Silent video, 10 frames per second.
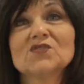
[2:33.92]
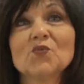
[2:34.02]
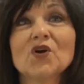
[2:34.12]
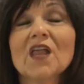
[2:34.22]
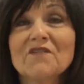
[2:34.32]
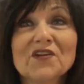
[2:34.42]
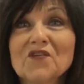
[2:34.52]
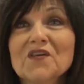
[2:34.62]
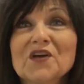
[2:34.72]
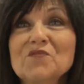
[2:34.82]
We're loving
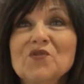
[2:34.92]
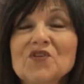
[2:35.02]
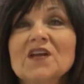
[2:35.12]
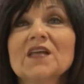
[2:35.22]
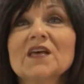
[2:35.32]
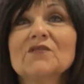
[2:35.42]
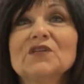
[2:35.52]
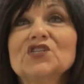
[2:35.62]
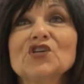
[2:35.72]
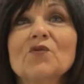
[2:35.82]
on the community
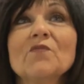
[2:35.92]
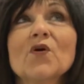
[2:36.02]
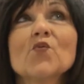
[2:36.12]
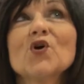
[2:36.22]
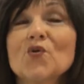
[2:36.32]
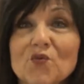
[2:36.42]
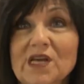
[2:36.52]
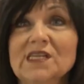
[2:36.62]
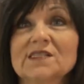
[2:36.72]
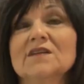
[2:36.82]
and show them the real
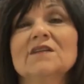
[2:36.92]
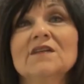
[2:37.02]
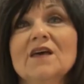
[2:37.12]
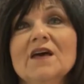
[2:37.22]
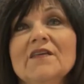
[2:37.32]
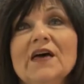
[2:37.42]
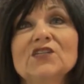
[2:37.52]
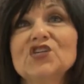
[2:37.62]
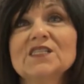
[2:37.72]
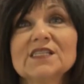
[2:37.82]
reason that
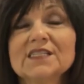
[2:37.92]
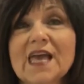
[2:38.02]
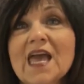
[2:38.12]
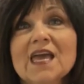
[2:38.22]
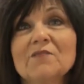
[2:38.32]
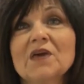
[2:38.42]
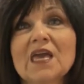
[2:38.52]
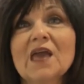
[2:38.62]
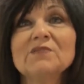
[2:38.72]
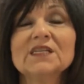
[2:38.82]
Jesus came. He
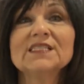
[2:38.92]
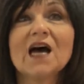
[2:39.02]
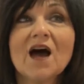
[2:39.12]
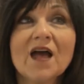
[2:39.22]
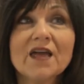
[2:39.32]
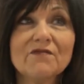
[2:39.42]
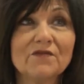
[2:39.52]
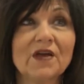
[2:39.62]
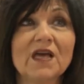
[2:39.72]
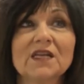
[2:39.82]
came to die
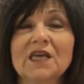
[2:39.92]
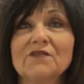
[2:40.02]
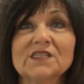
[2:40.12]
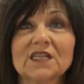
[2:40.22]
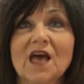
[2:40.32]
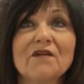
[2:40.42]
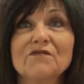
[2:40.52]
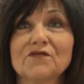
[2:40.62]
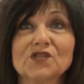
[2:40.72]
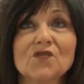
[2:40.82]
and give his life
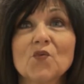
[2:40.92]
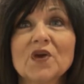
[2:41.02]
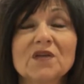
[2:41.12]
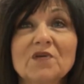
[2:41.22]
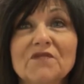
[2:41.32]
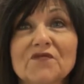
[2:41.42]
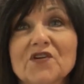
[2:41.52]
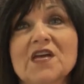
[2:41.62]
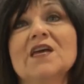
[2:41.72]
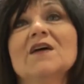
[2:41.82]
so that we could be
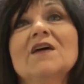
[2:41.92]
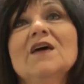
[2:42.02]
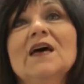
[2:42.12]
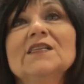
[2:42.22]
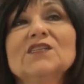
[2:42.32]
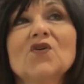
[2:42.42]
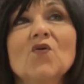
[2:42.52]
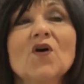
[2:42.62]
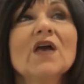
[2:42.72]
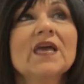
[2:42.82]
free. And
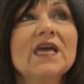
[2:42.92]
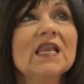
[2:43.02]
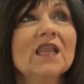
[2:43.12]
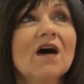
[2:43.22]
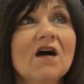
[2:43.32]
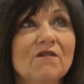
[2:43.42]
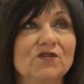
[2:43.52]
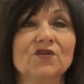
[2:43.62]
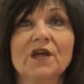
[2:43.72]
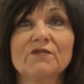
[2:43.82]
so he loved
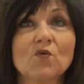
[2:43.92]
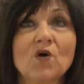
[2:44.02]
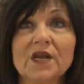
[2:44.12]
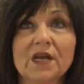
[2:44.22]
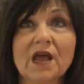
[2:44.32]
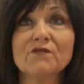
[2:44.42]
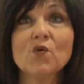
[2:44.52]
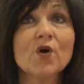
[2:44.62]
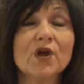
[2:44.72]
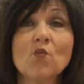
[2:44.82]
on everyone.
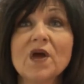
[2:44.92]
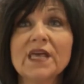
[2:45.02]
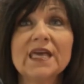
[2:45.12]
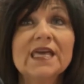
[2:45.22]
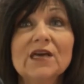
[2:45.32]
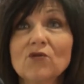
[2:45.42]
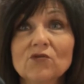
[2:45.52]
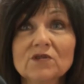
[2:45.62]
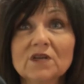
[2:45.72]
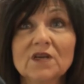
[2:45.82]
Everywhere he went, he
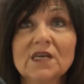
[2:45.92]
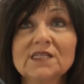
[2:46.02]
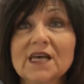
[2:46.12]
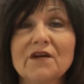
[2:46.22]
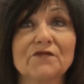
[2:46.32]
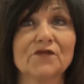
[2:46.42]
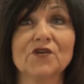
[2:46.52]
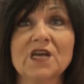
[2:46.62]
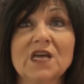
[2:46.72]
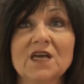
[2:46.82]
healed, he set
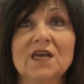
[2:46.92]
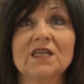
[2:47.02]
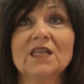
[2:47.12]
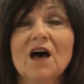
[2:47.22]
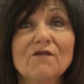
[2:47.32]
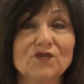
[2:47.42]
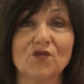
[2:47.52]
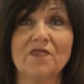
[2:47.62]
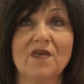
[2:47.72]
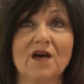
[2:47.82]
free, he loved
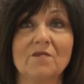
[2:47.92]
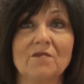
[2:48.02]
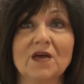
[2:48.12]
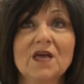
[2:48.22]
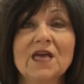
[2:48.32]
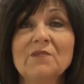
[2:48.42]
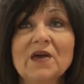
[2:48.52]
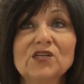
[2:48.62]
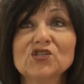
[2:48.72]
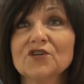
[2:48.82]
on them. He
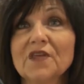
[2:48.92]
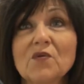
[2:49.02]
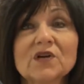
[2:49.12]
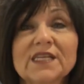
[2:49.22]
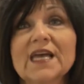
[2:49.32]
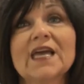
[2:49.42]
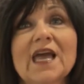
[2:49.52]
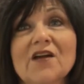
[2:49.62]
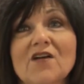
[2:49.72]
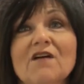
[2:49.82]
made sure they were taken
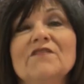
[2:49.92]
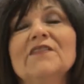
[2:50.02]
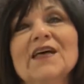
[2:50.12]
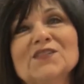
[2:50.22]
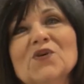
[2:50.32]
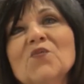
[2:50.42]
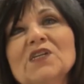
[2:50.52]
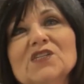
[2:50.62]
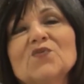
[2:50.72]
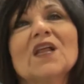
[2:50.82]
care of, and that's what we
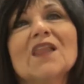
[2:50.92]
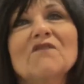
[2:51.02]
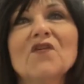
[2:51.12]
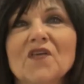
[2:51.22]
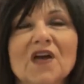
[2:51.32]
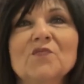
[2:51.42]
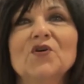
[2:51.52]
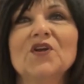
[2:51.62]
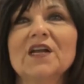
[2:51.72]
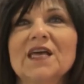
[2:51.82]
just want to love on the
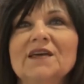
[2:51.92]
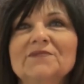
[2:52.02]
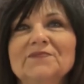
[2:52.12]
community.